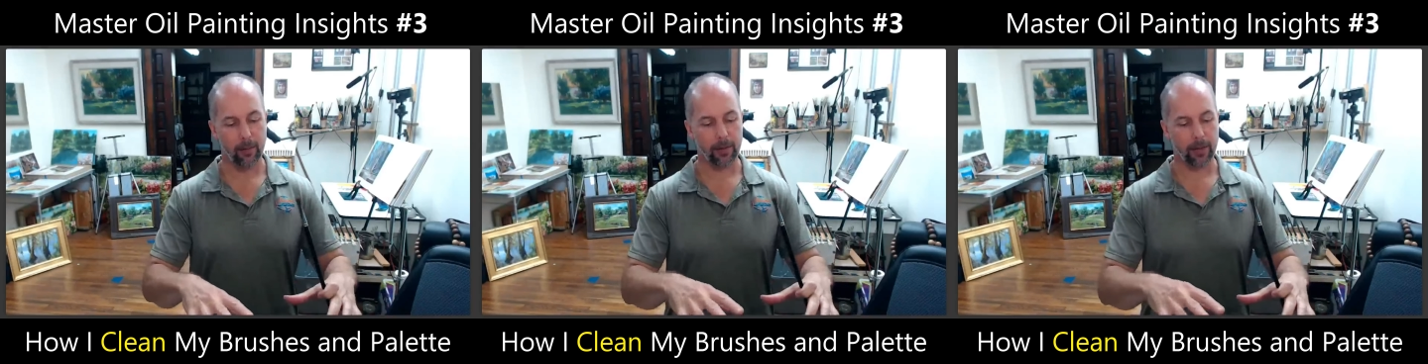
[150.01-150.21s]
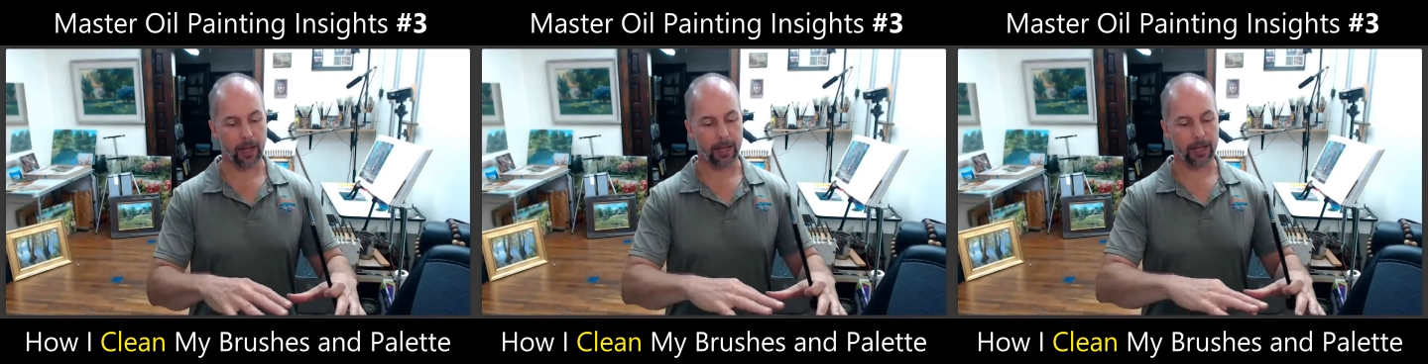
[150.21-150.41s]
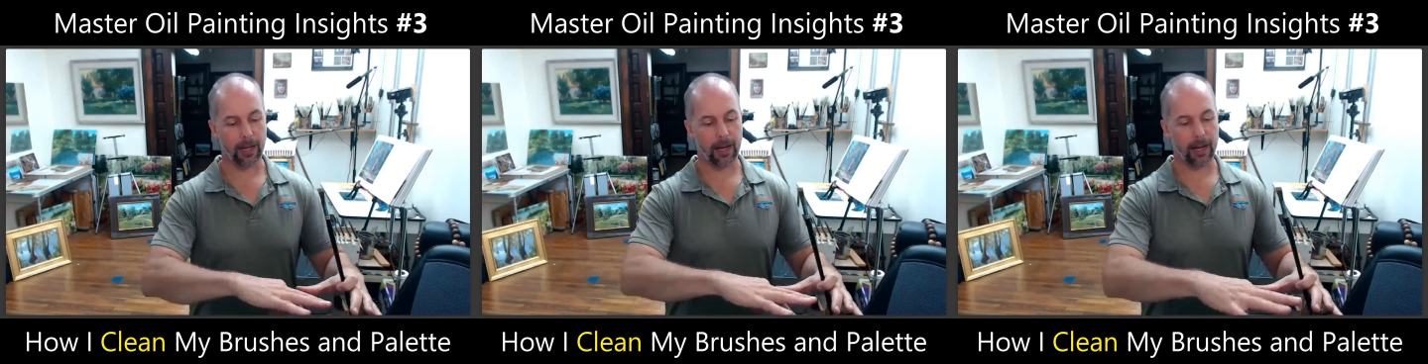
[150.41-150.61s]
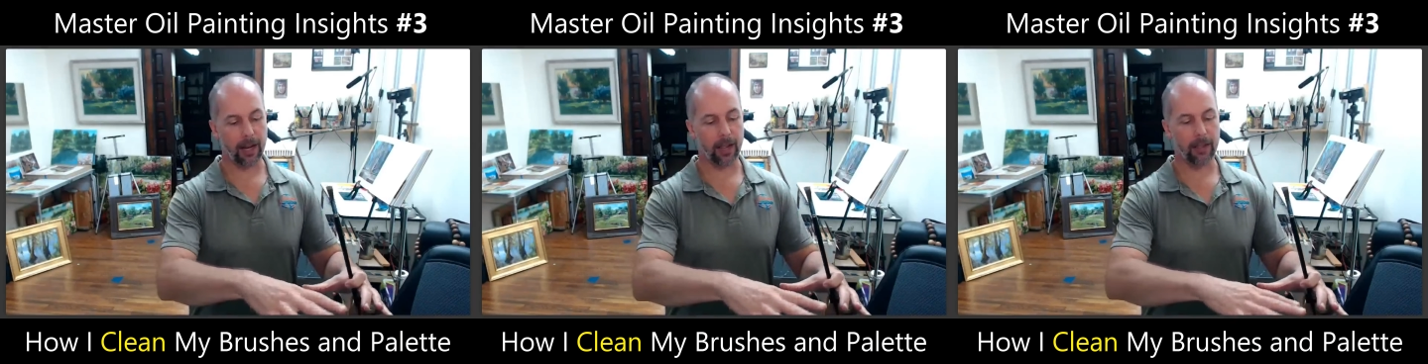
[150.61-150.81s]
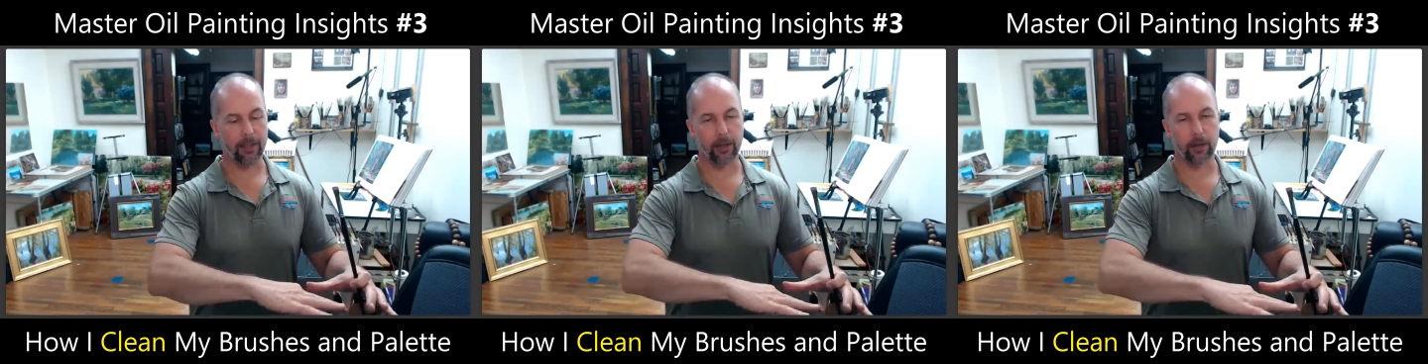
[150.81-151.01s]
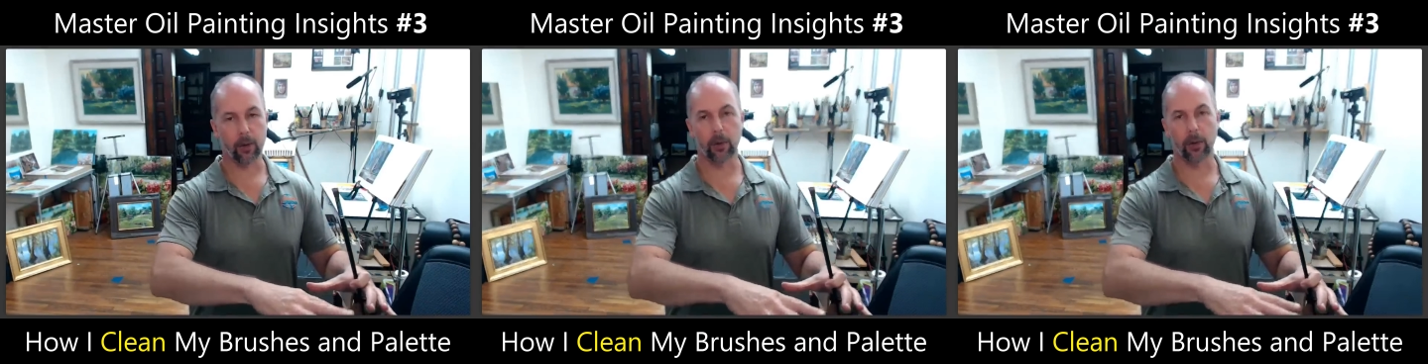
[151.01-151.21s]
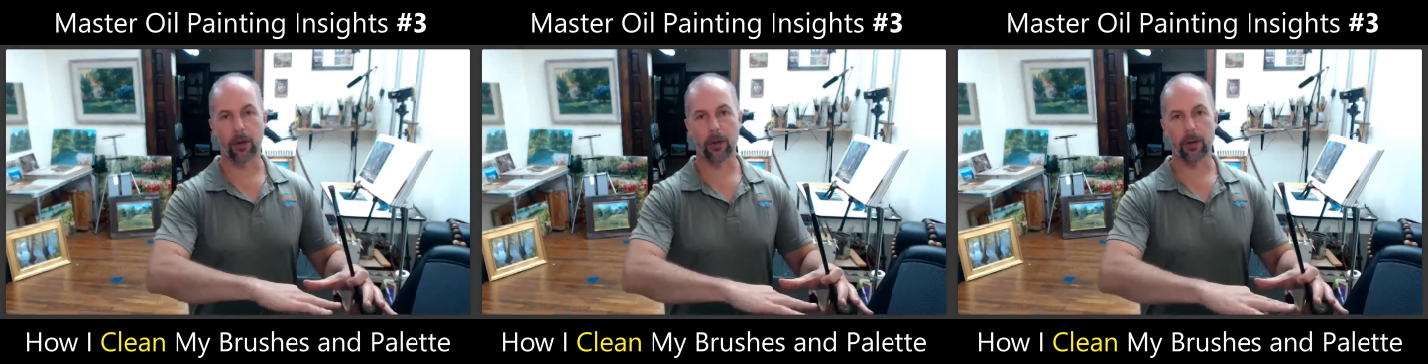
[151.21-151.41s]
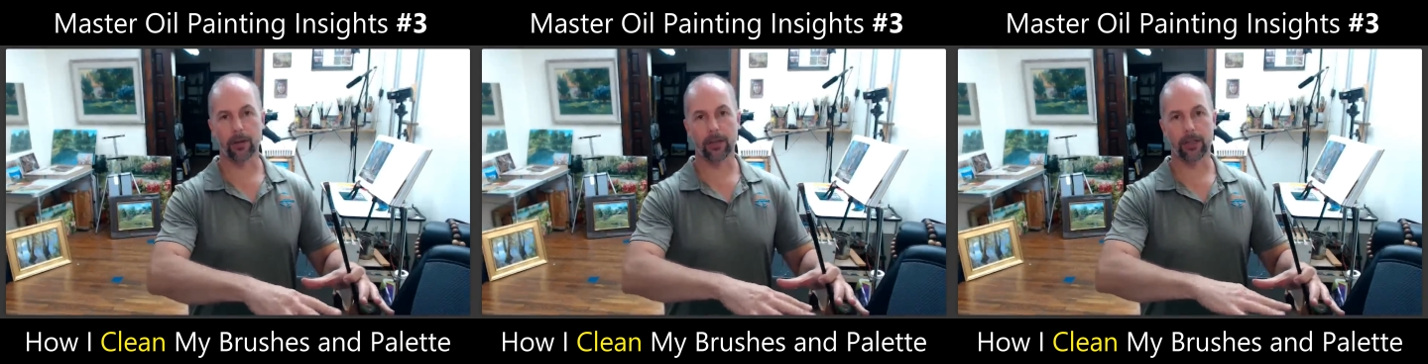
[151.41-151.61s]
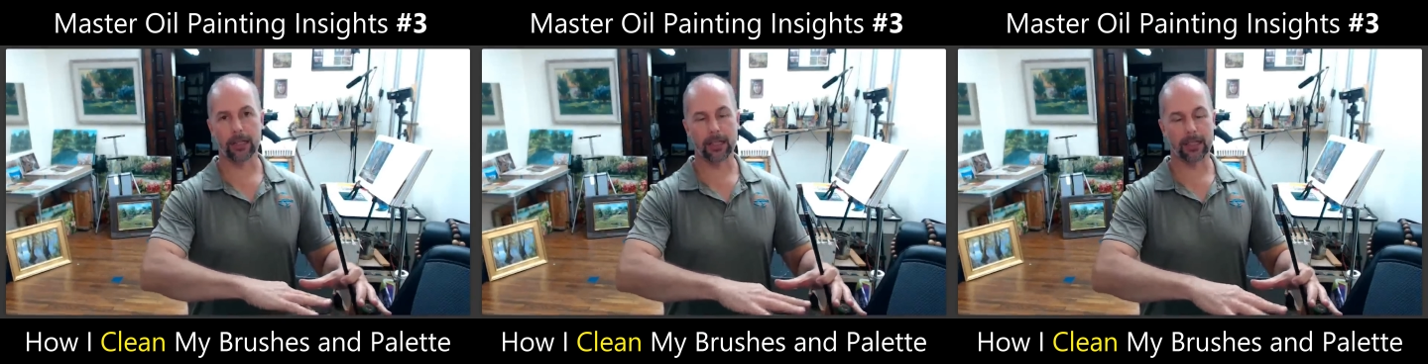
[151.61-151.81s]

like on the cooler